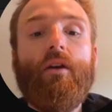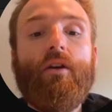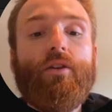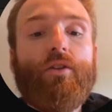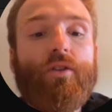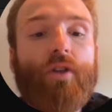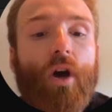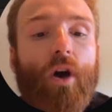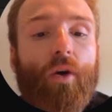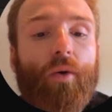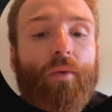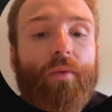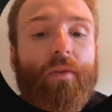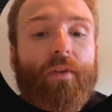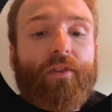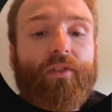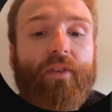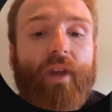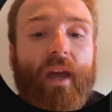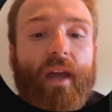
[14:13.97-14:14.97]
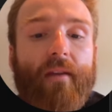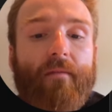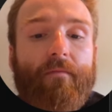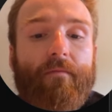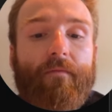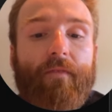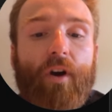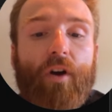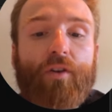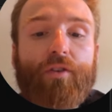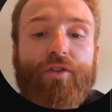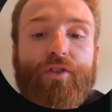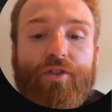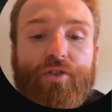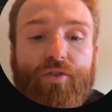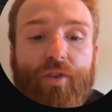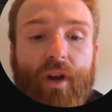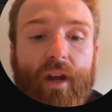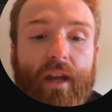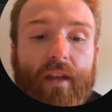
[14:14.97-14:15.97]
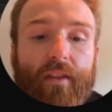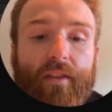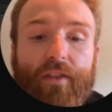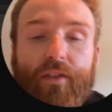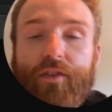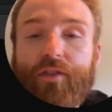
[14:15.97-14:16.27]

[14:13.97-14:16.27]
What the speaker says: So the same first string that the